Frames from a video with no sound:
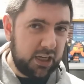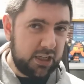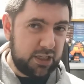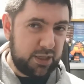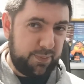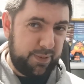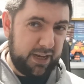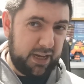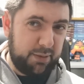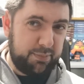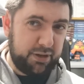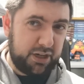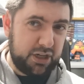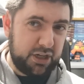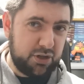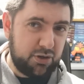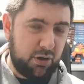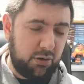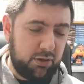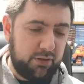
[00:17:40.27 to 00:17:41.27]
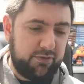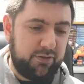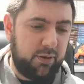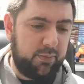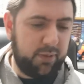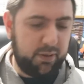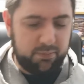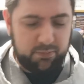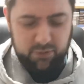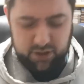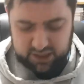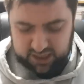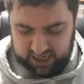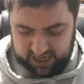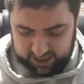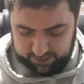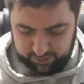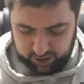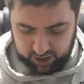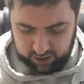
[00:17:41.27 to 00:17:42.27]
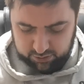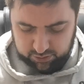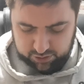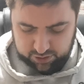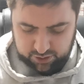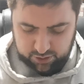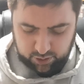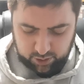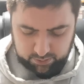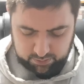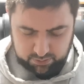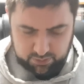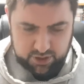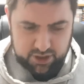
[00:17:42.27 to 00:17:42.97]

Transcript: to pick up a controller from them, which I had in my local store.